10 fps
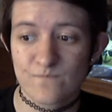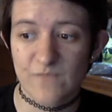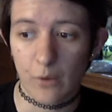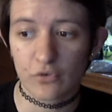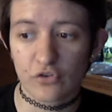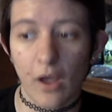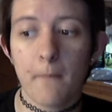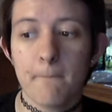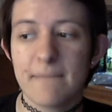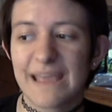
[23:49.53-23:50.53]
That was
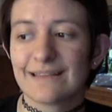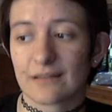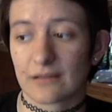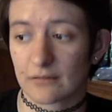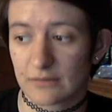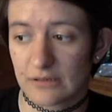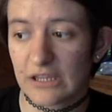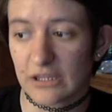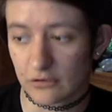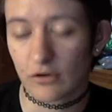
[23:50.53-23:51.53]

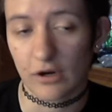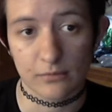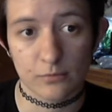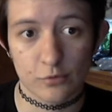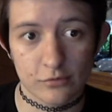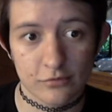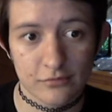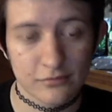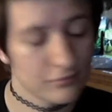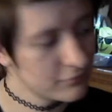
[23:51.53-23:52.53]
amazingly incredible.
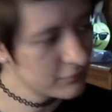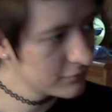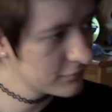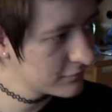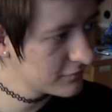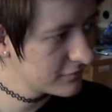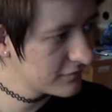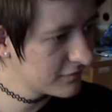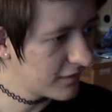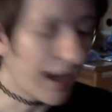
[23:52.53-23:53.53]

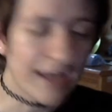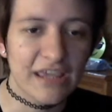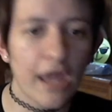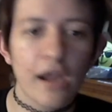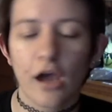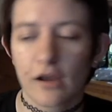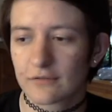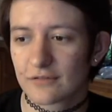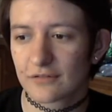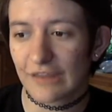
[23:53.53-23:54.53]
I
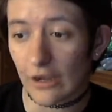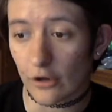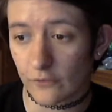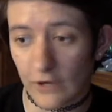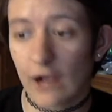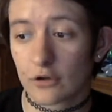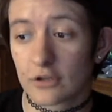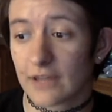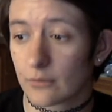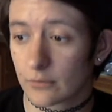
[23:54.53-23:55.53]
cannot get over how
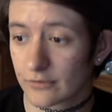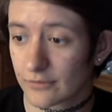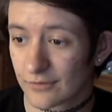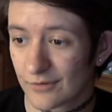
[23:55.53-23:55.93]
good that was.